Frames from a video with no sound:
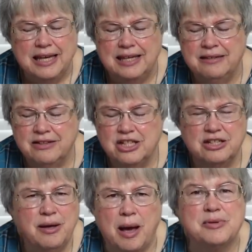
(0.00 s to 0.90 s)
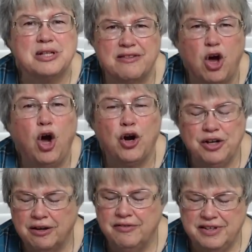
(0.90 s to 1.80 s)
in, in absolutely the
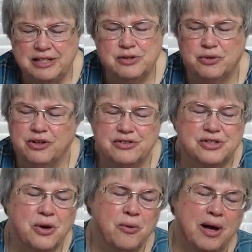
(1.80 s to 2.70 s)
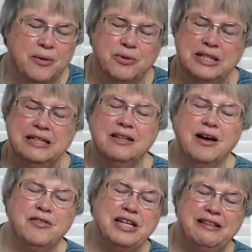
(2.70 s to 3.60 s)
heart of Israel. So I really
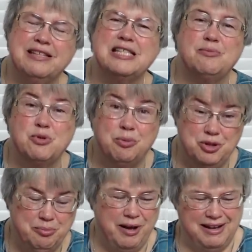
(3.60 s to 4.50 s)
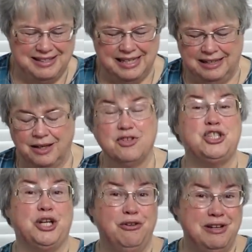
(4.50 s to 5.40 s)
love getting this subscription box and I love
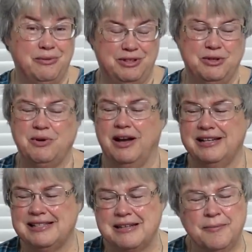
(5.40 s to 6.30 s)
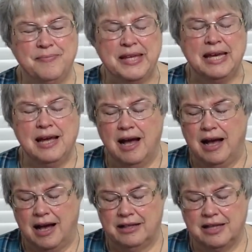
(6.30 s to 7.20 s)
sharing it with you guys.
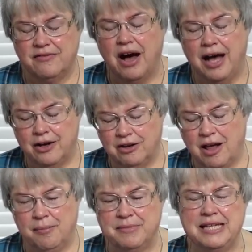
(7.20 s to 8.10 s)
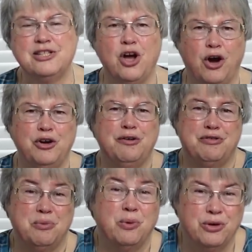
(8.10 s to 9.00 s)
I Lev Haolam means heart of
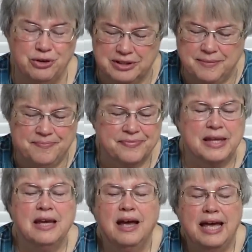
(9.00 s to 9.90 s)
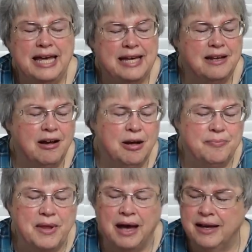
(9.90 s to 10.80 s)
the world. And
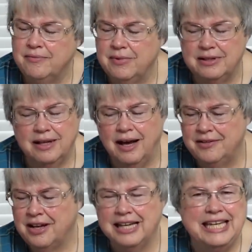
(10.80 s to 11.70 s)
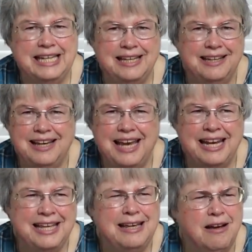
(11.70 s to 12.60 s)
um, I, I'm not getting
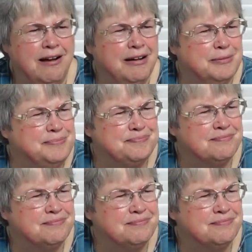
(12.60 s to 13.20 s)
any. Uh,